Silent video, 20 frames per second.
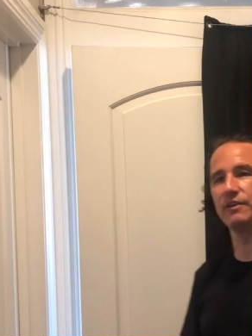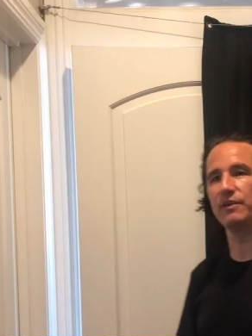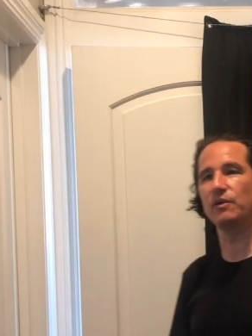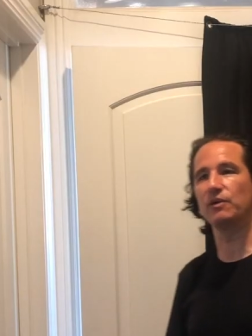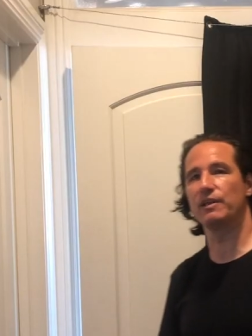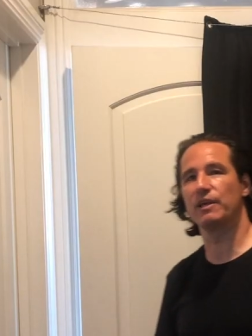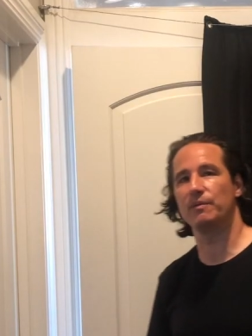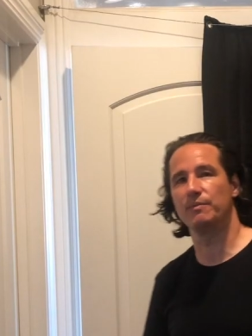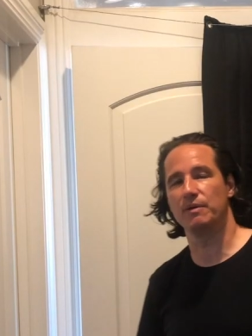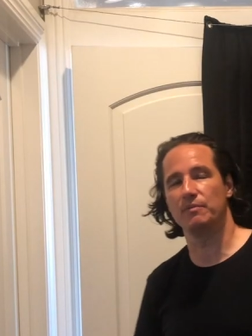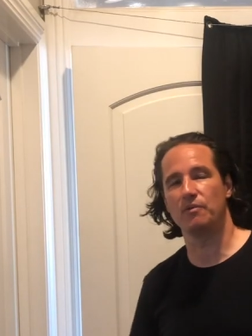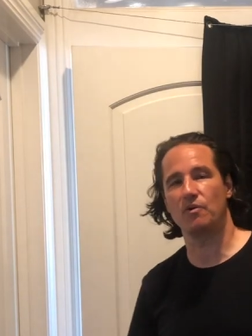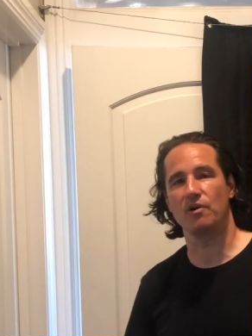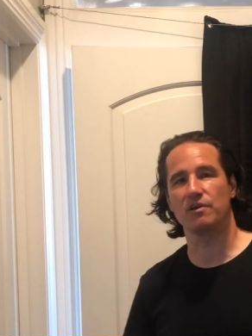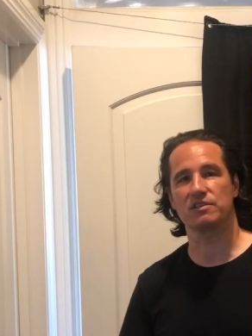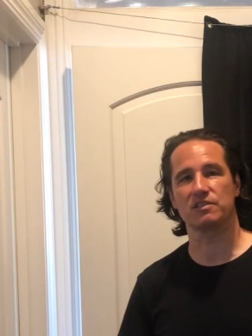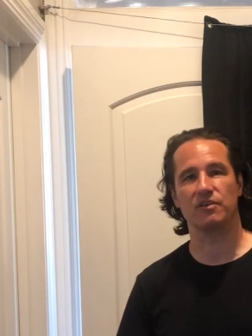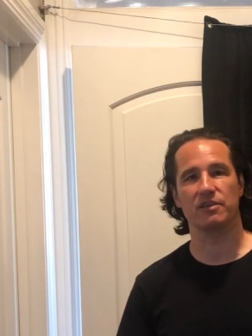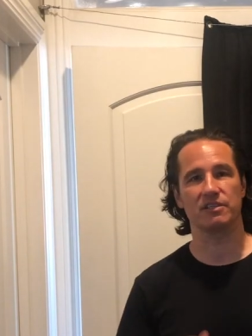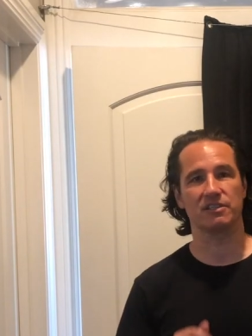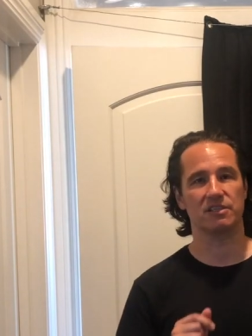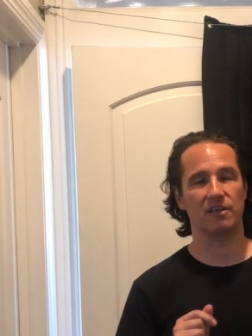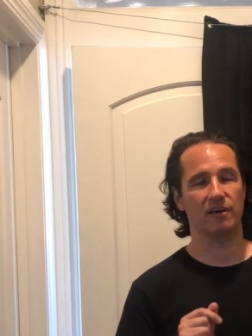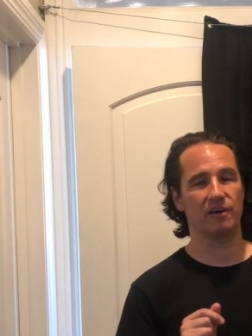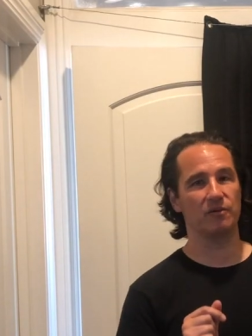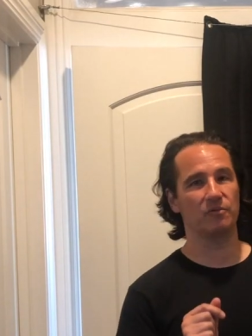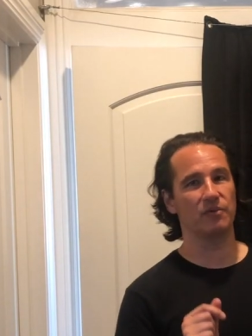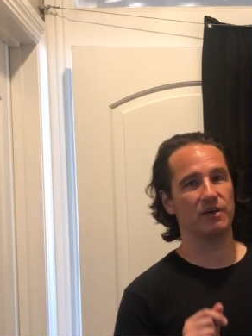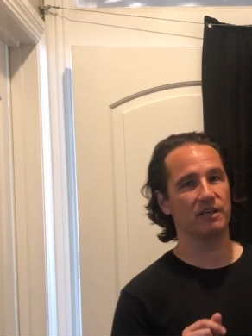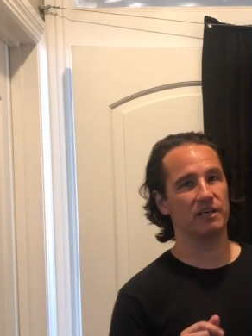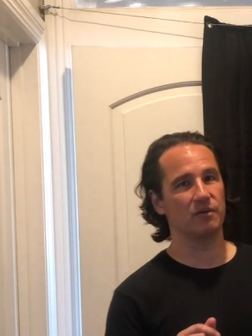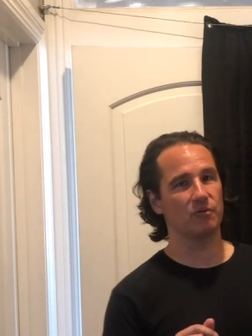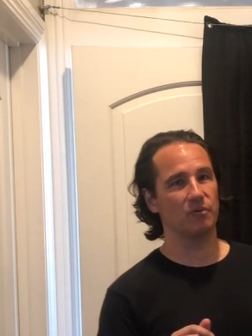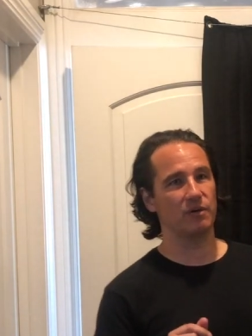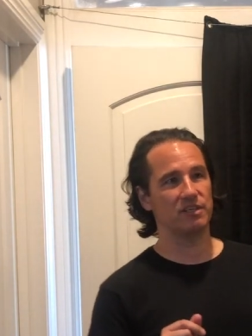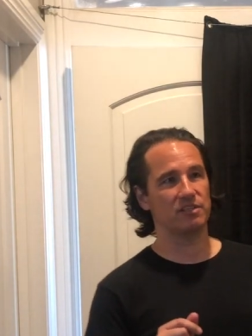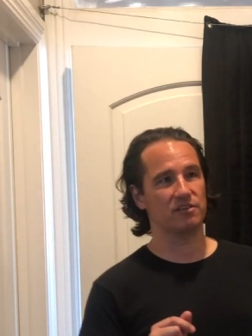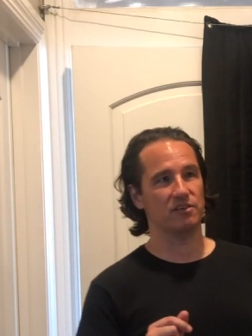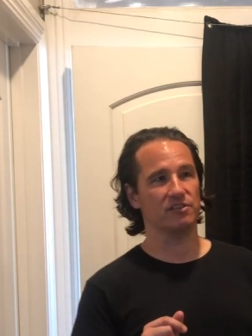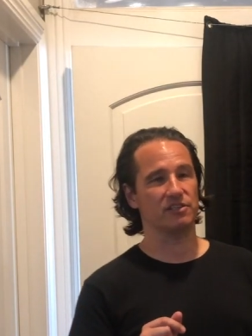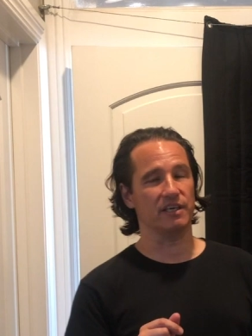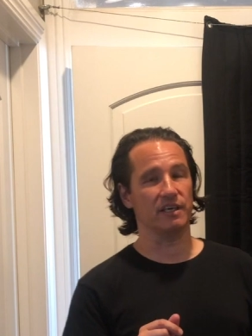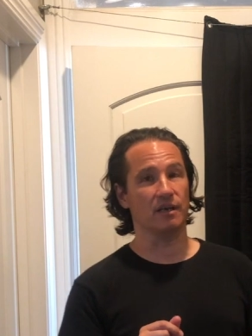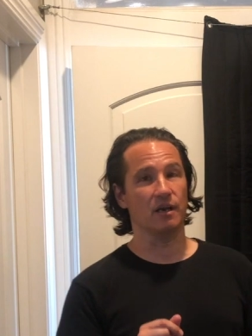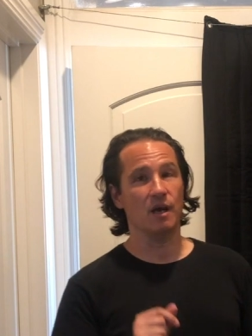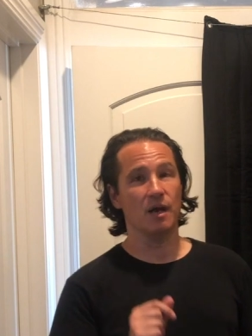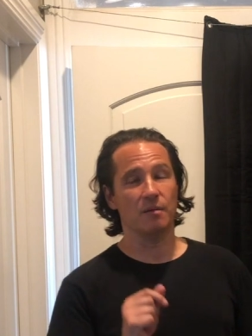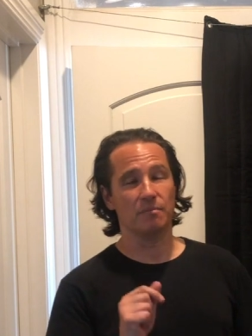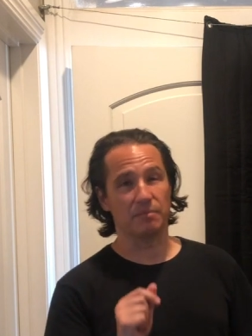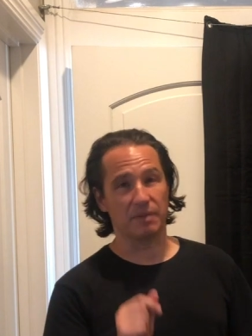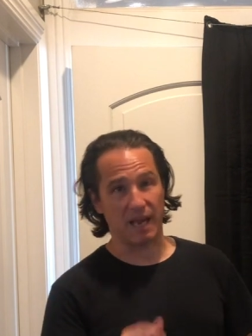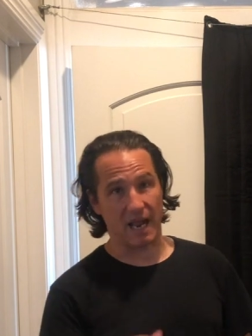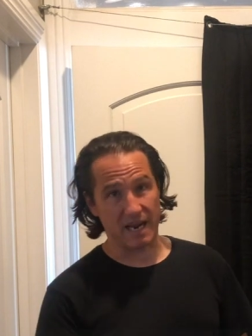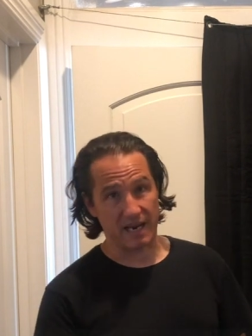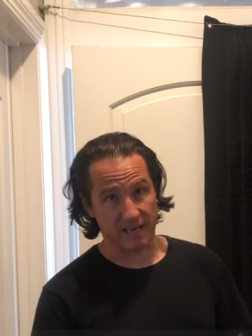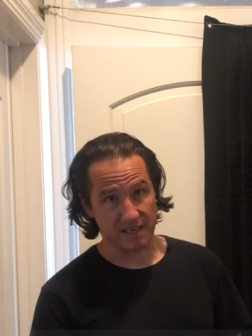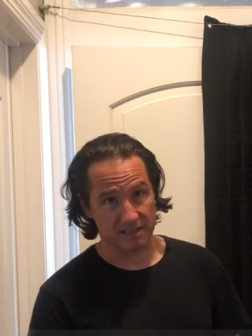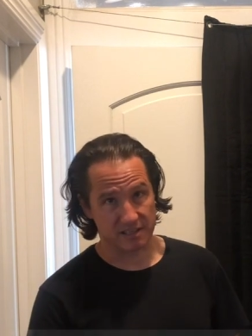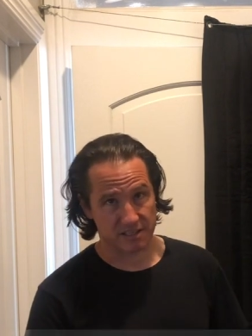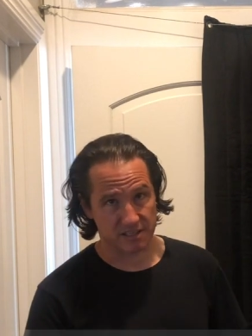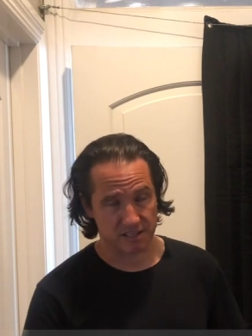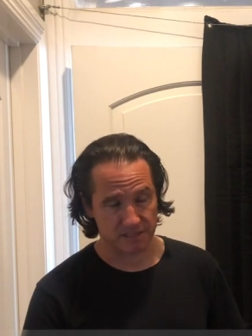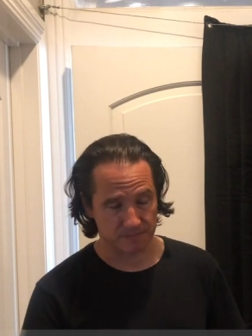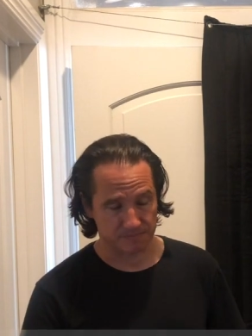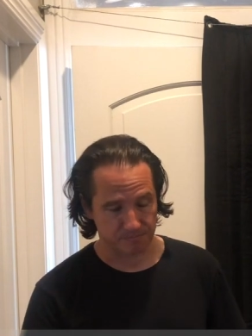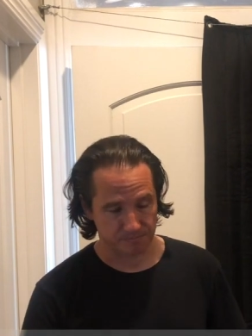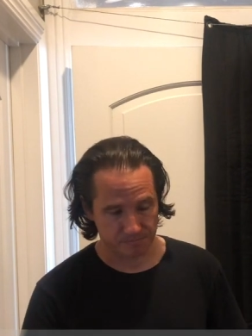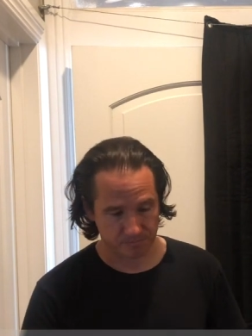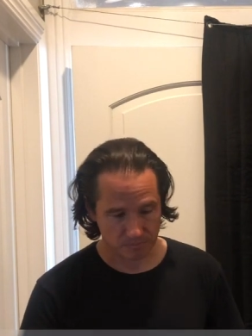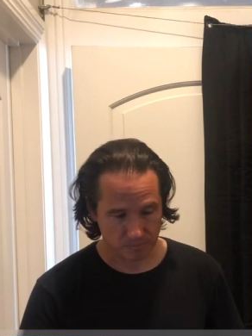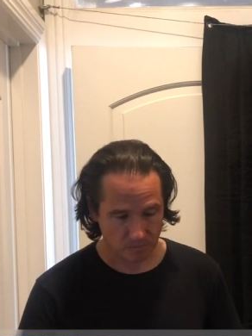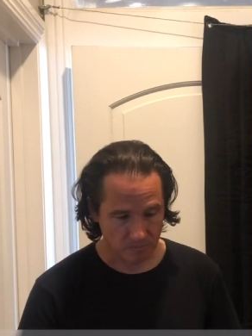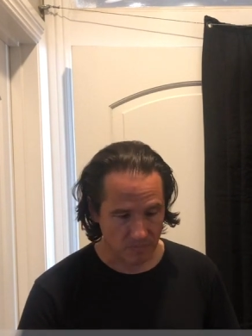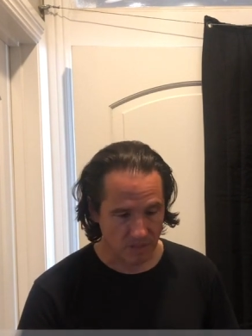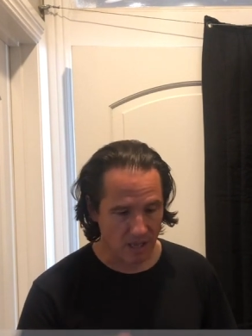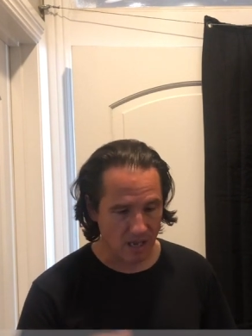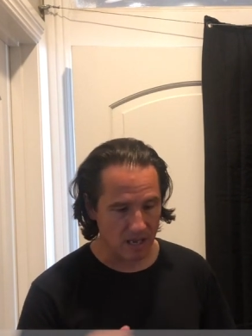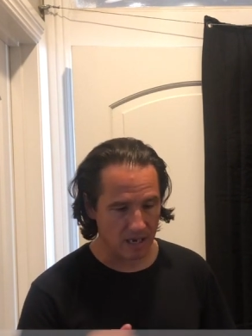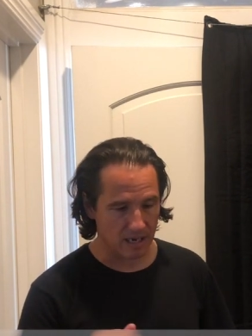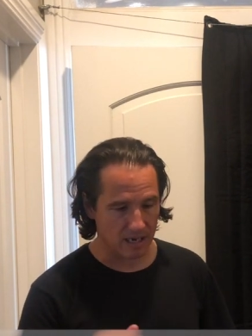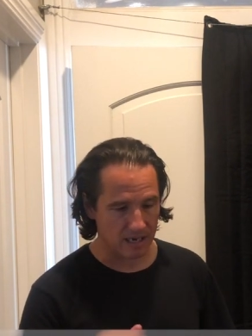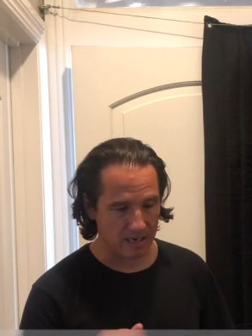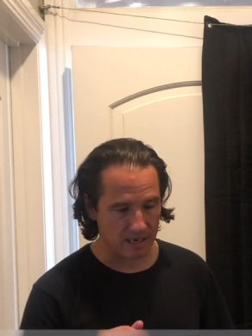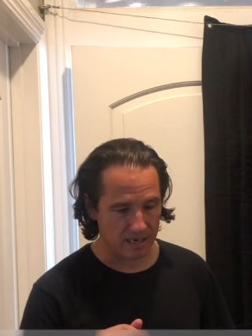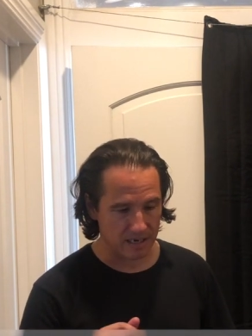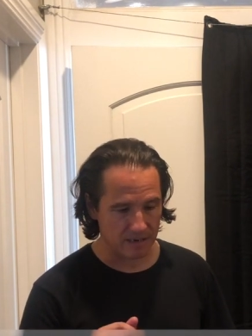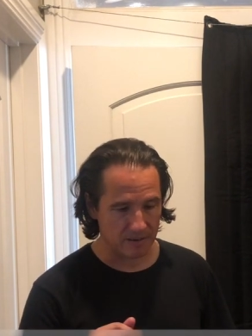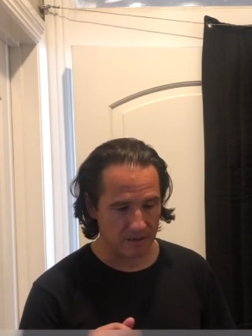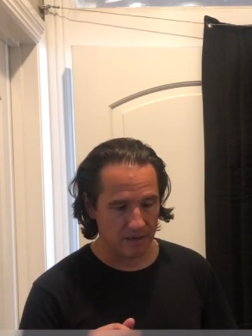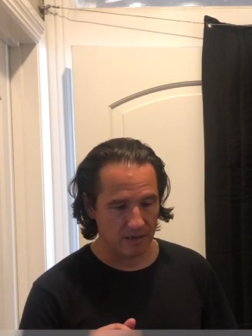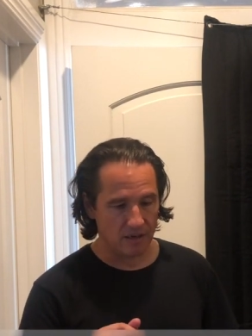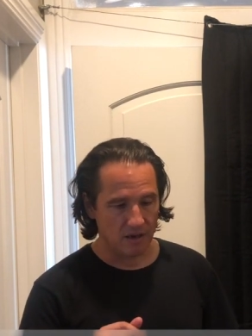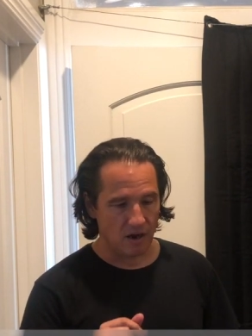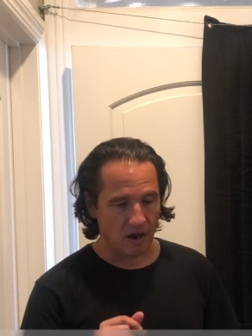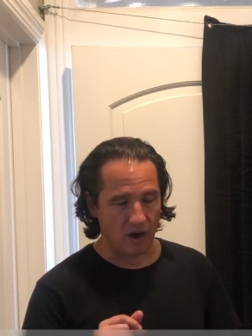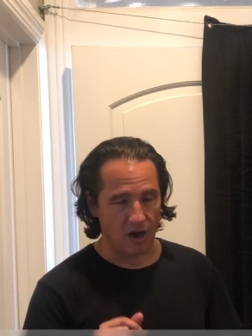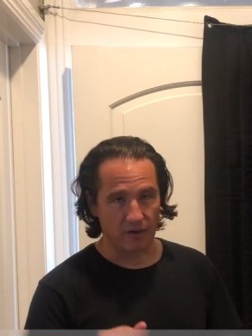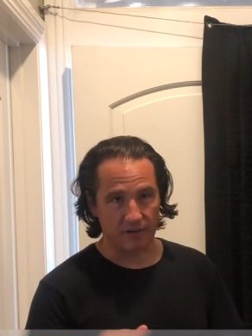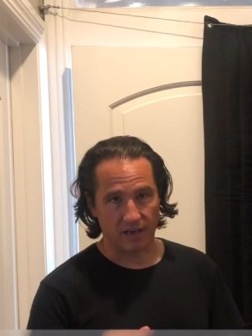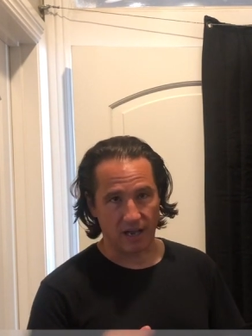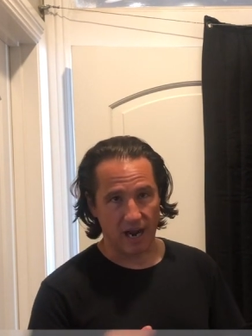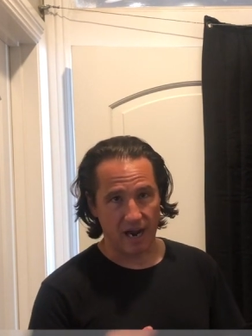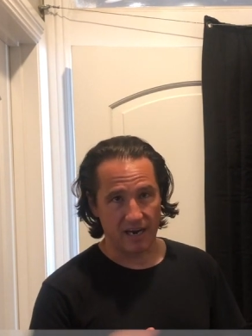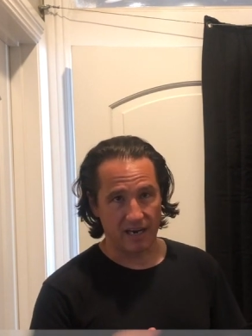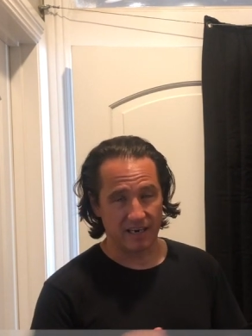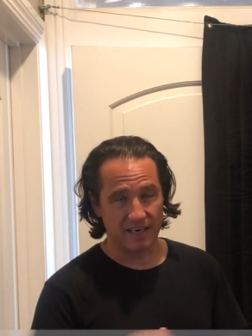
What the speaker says: to do a little bit more, so I started researching blankets online.